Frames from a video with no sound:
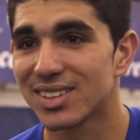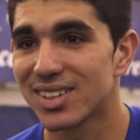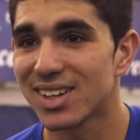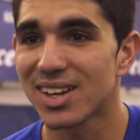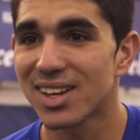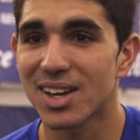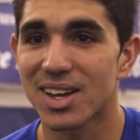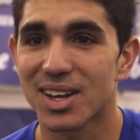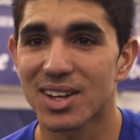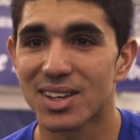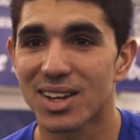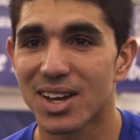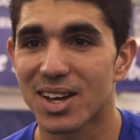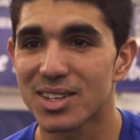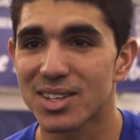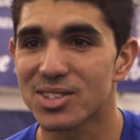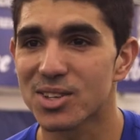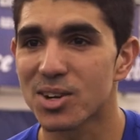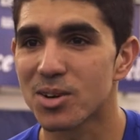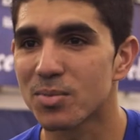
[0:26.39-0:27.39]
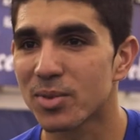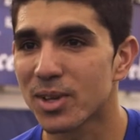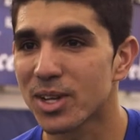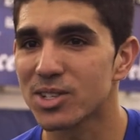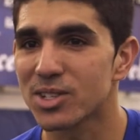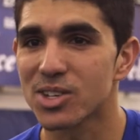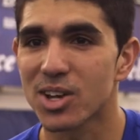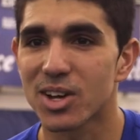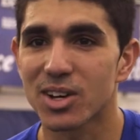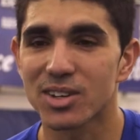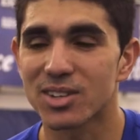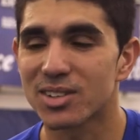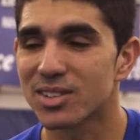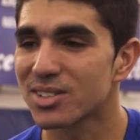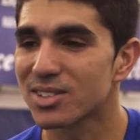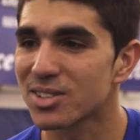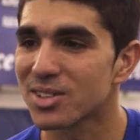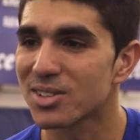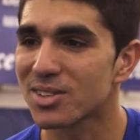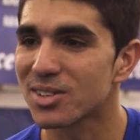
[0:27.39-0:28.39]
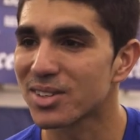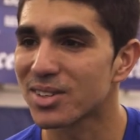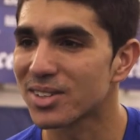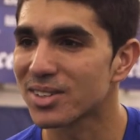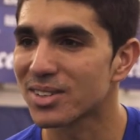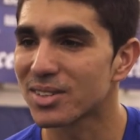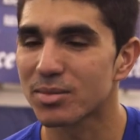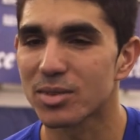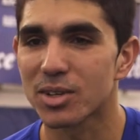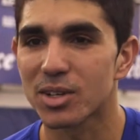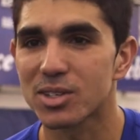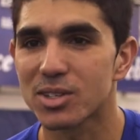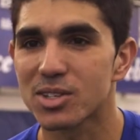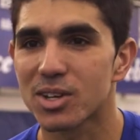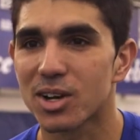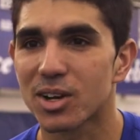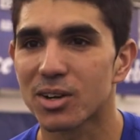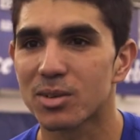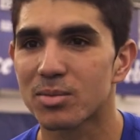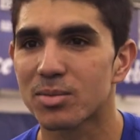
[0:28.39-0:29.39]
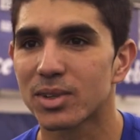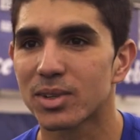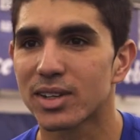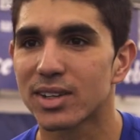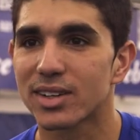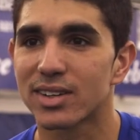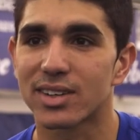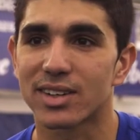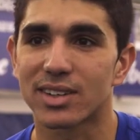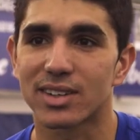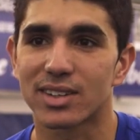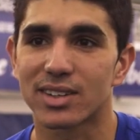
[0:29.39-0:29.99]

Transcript: Yeah, I started playing soccer, so I'm a good soccer player, and